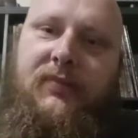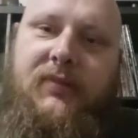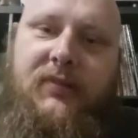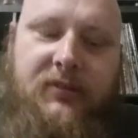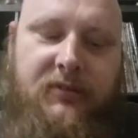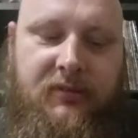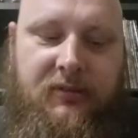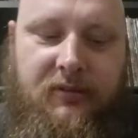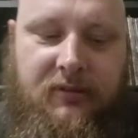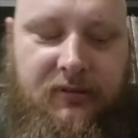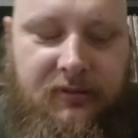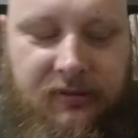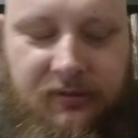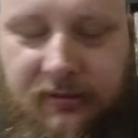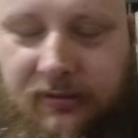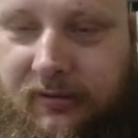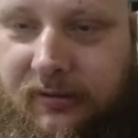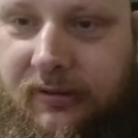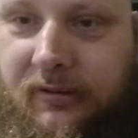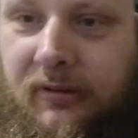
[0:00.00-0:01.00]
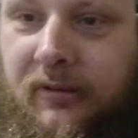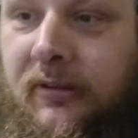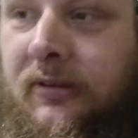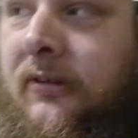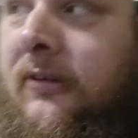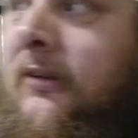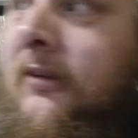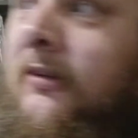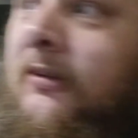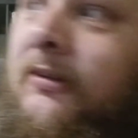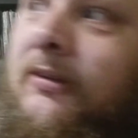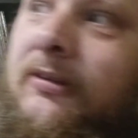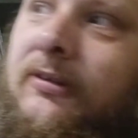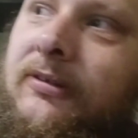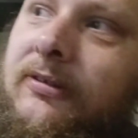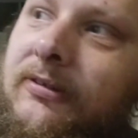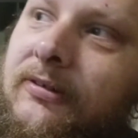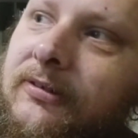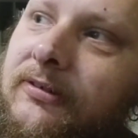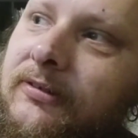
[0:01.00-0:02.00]

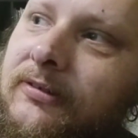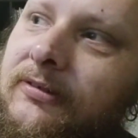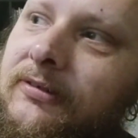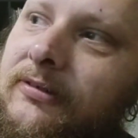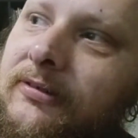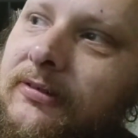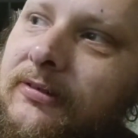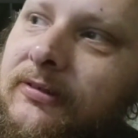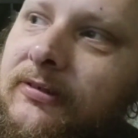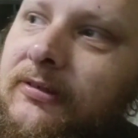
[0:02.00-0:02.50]
Nobody speaks.